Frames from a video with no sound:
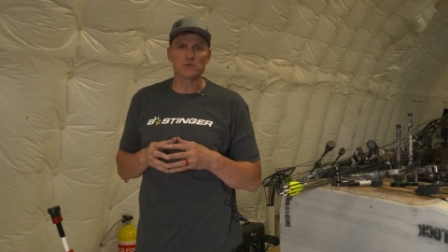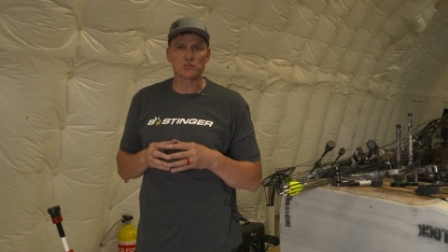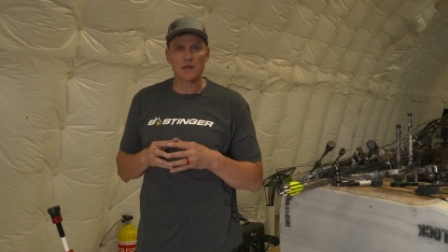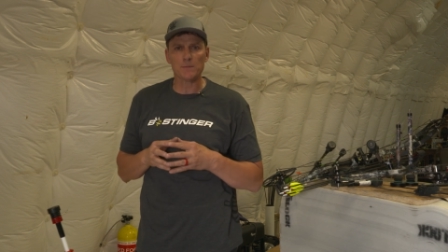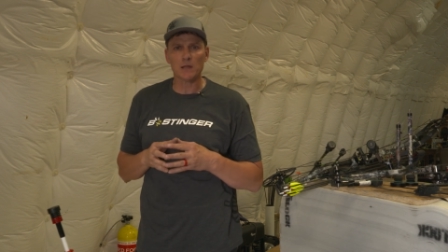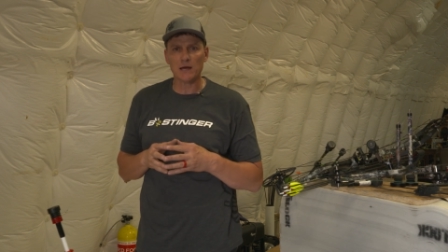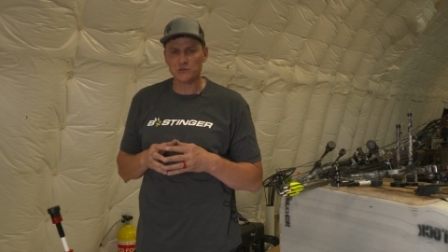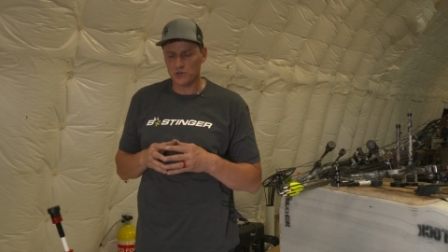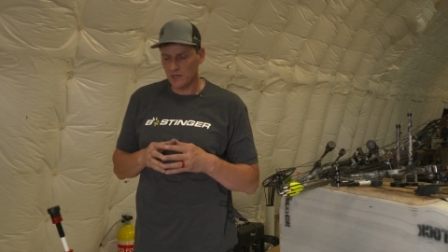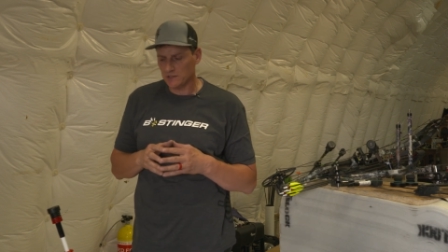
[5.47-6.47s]
to
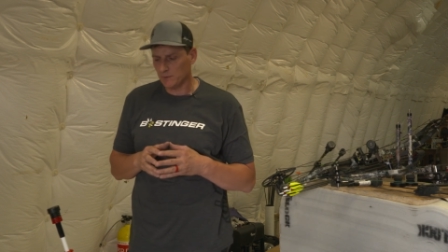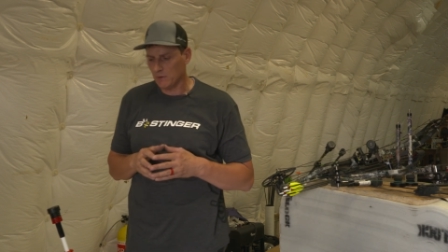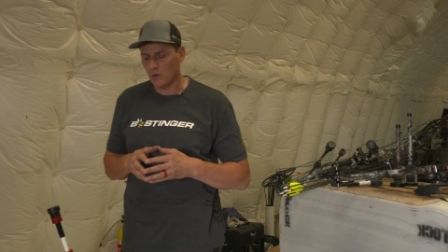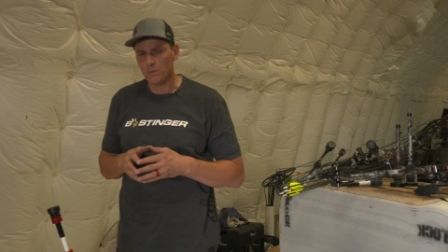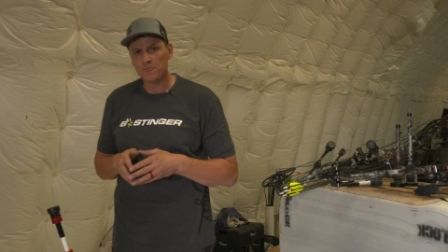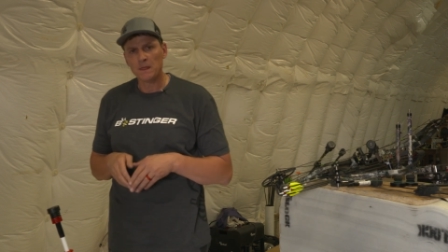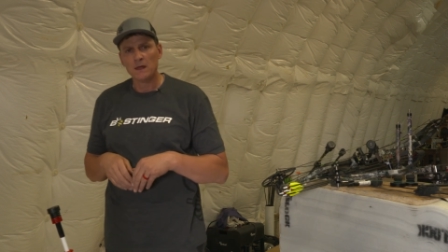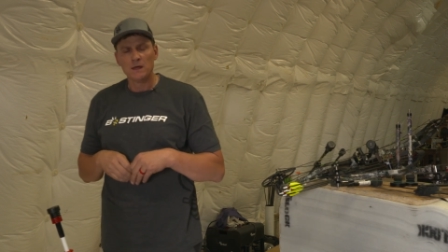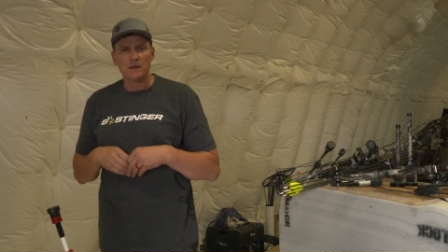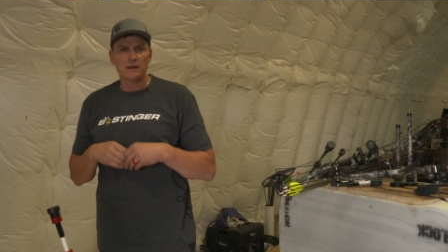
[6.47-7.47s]
stabilize your hunting bow.
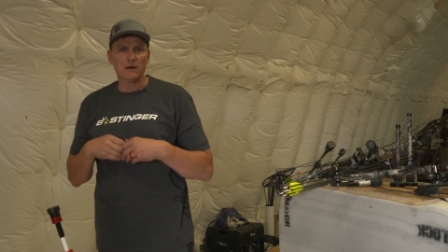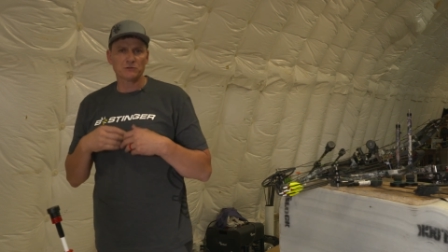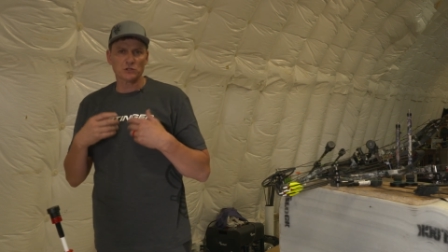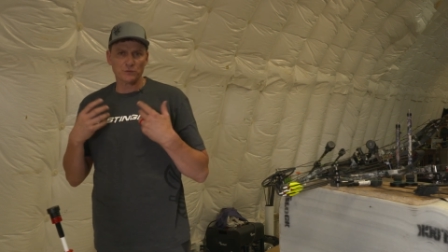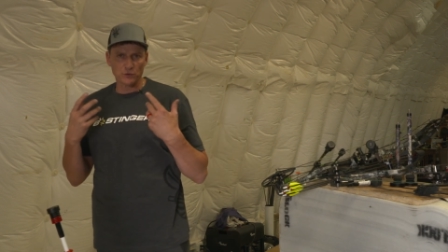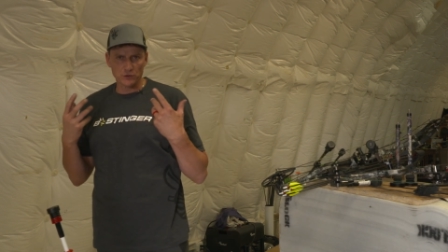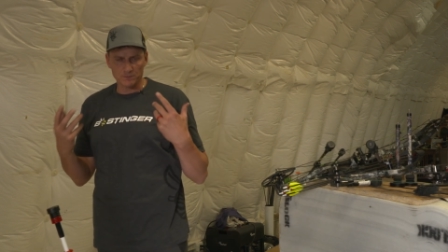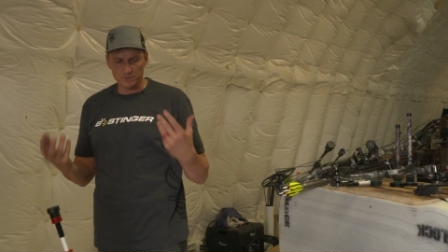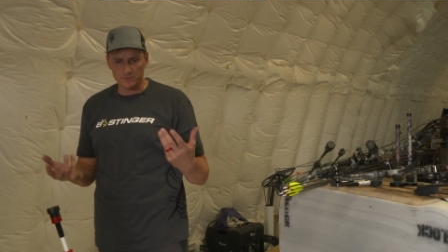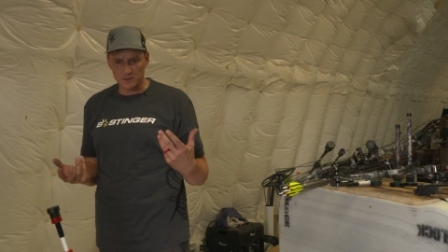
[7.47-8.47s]
Now, just
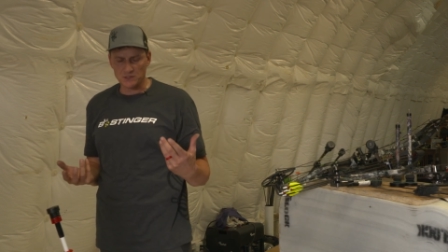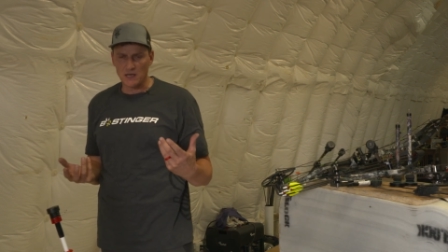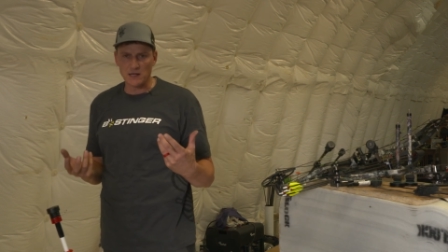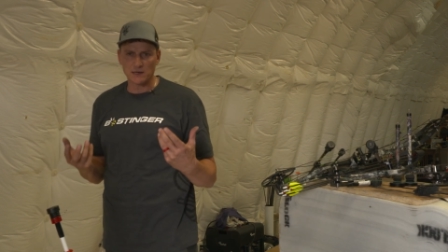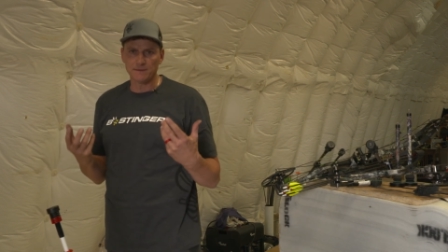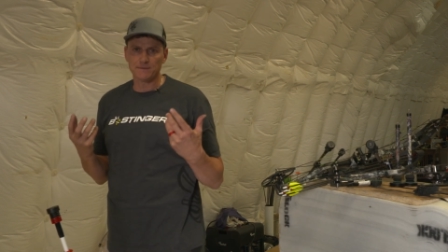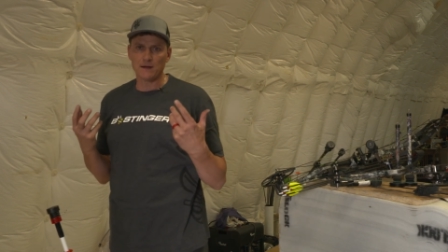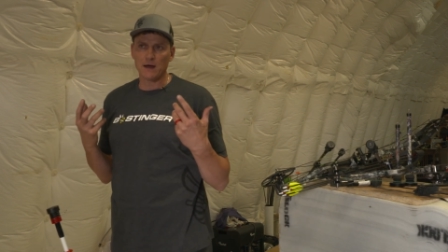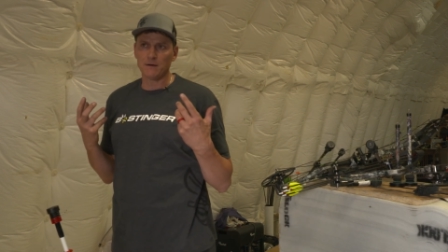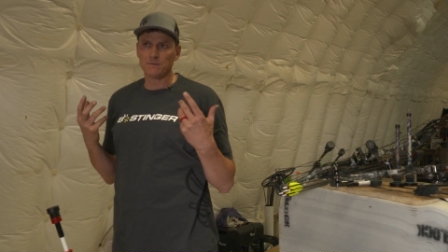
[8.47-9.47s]
for the sake of,
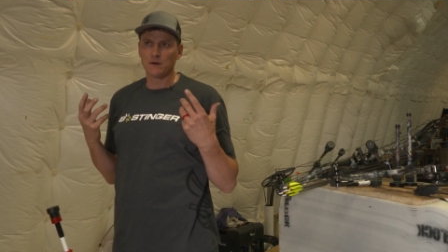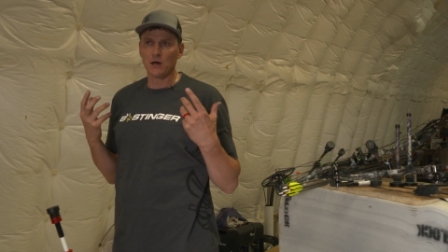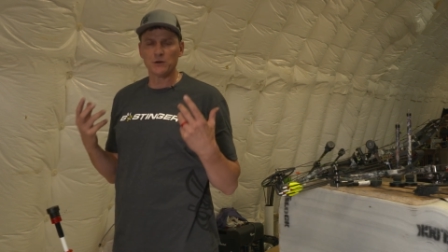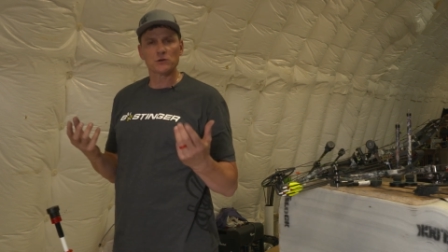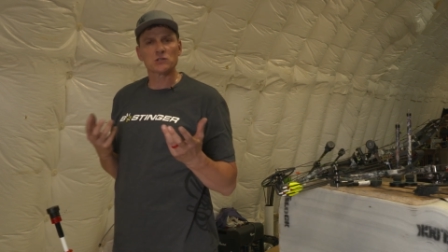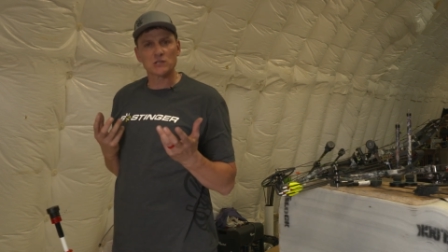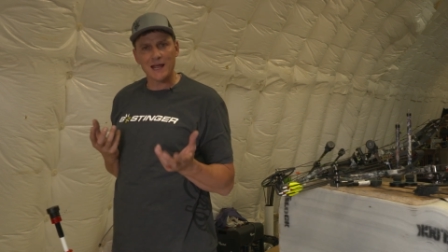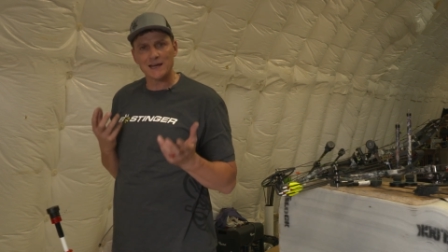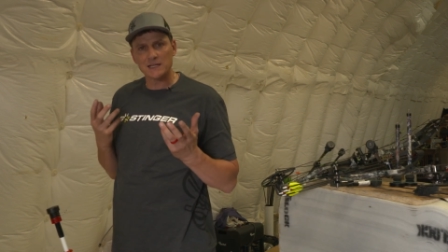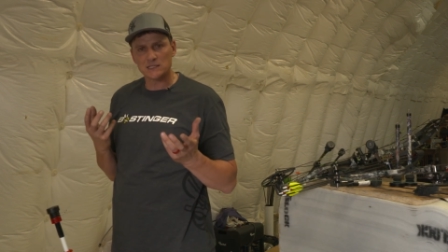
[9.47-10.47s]
of
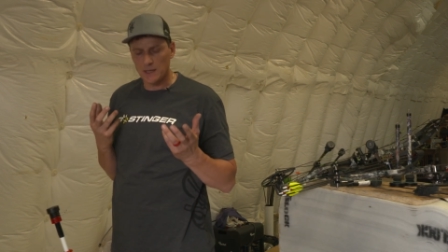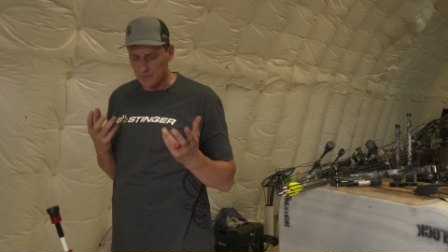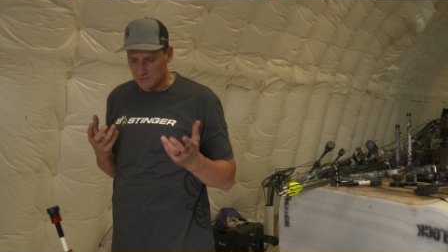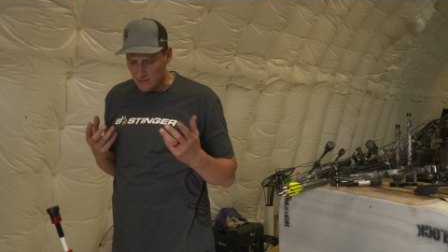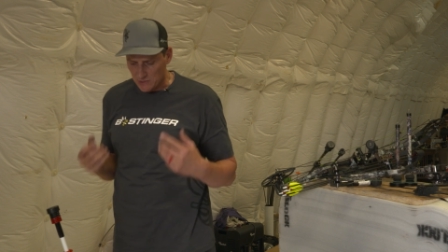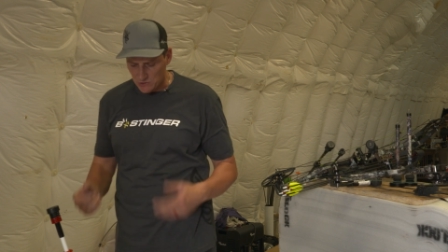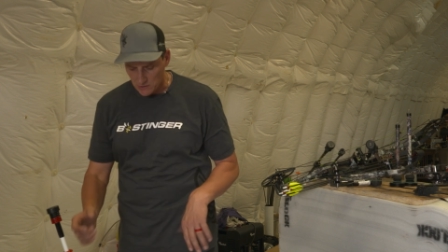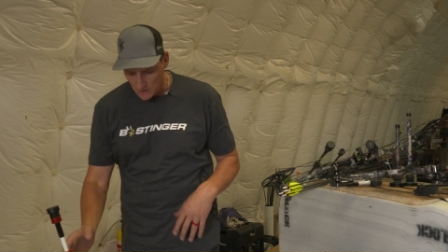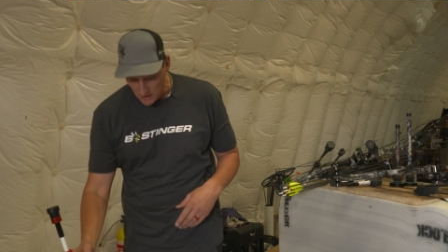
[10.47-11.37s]
understanding stabilization,